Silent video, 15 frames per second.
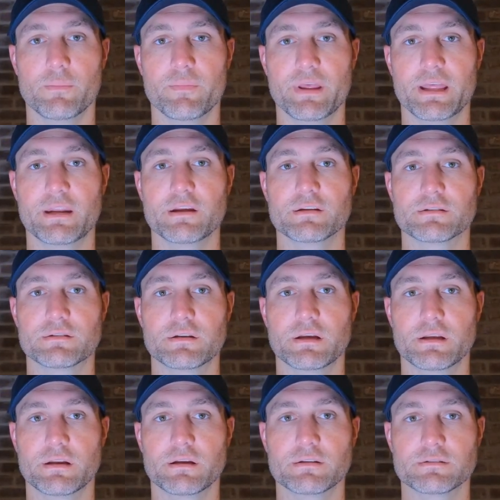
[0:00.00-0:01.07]
it
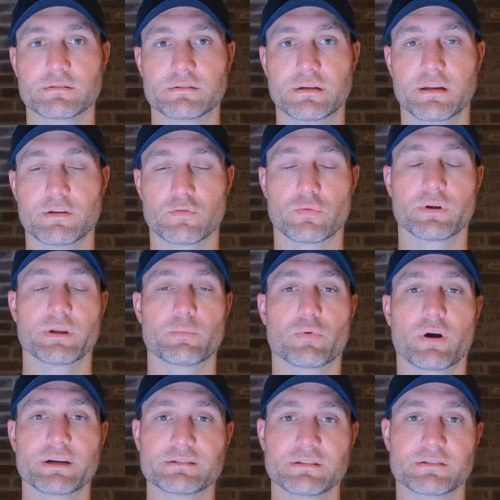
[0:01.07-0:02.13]
is really
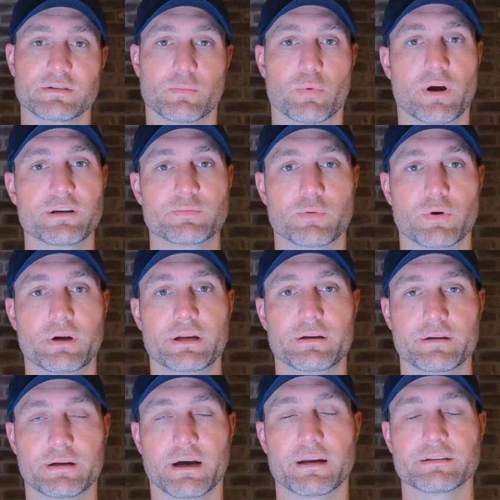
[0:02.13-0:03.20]
pricey. So price point
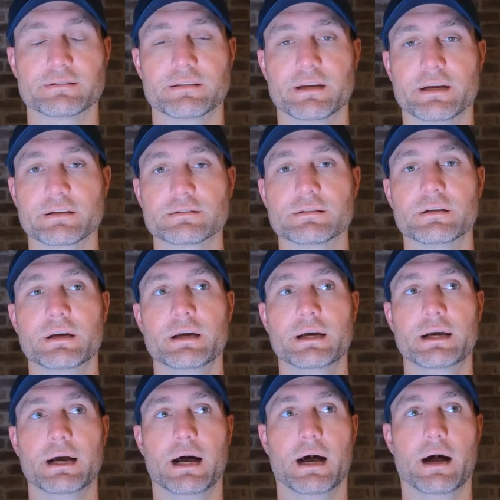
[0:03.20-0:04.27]
kind of stinks.
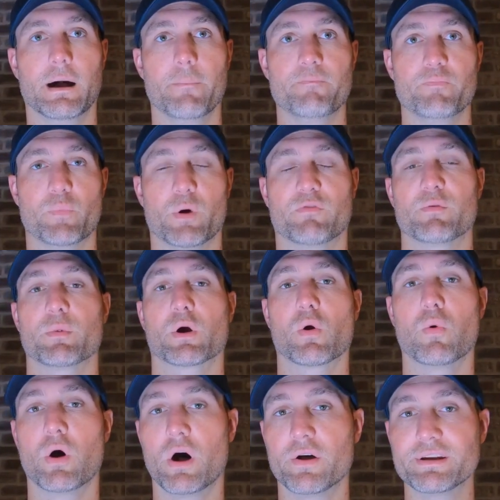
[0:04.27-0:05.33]
But from a
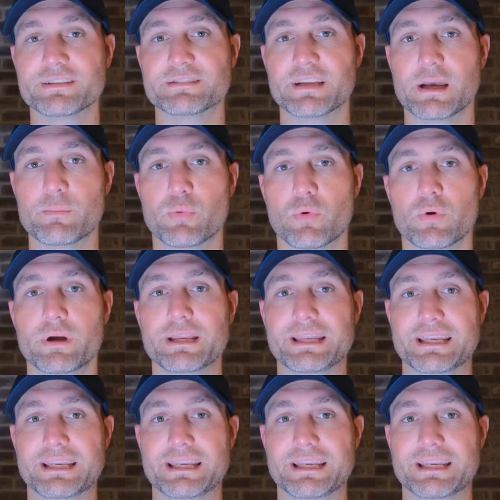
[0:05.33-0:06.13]
quality standpoint,